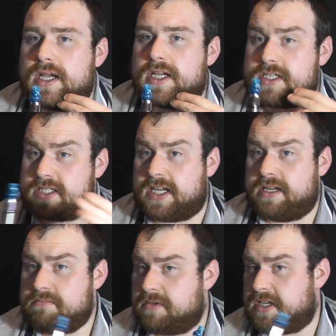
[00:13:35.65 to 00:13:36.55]
it's a
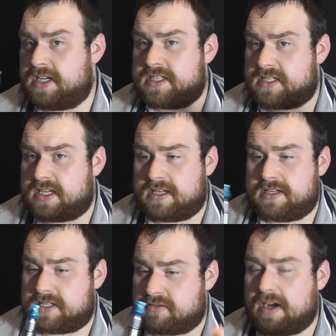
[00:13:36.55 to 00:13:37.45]
10. It is a 10.
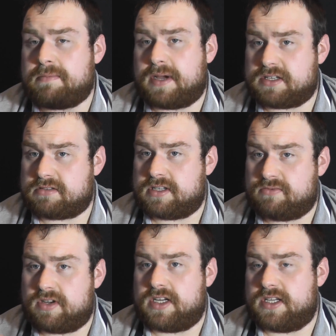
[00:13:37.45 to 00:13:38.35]
It's a great battery, it
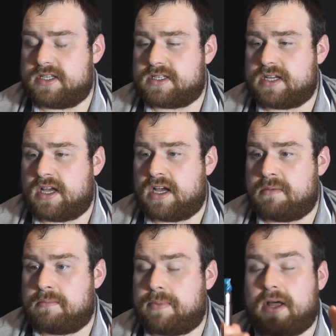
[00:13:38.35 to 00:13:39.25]
really is.
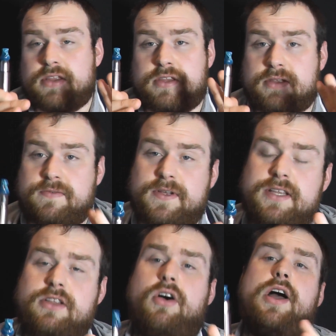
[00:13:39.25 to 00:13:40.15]
But the
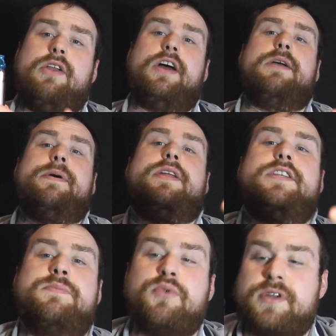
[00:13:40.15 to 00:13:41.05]
thing that I like about
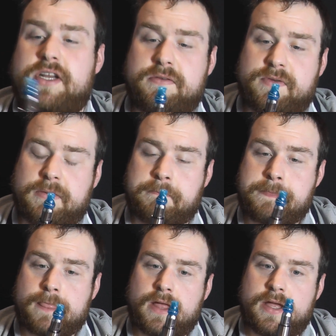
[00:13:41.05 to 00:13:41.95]
this more than anything
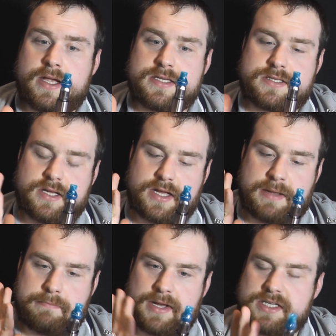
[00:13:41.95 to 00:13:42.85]
is that
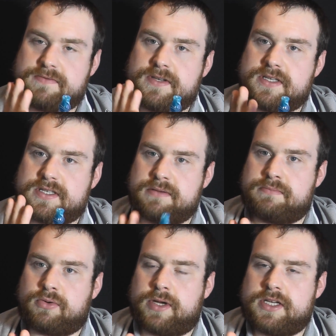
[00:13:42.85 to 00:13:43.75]
it makes things
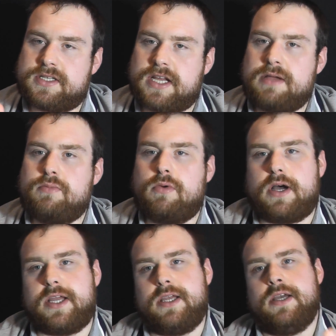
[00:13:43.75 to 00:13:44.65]
simple. In the same
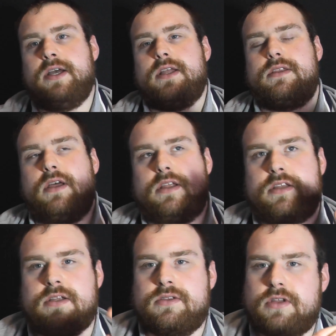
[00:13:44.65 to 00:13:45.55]
way that
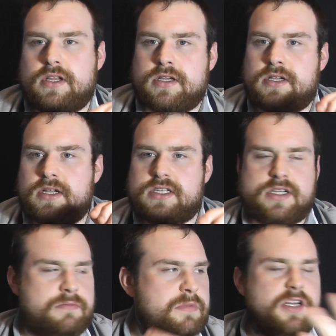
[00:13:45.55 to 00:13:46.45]
the
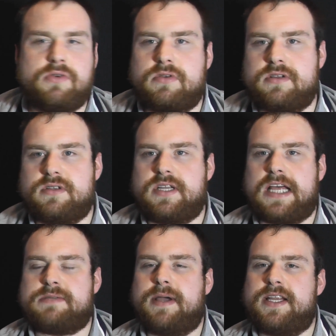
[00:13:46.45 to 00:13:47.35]
Mini Nautilus
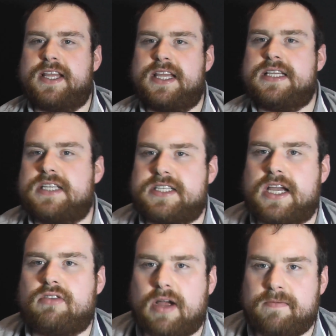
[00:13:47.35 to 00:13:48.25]
has made it easy to
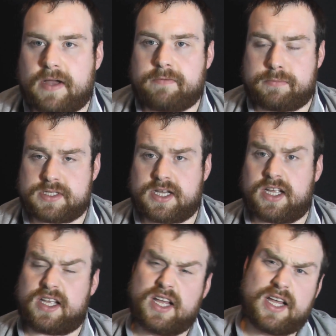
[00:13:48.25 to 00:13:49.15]
get a great vape from a
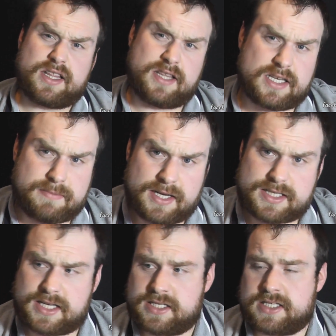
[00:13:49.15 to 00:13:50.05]
tank, this
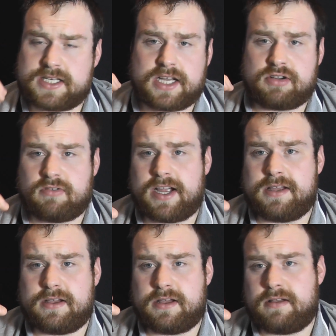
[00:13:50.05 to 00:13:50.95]
makes it easy to get a great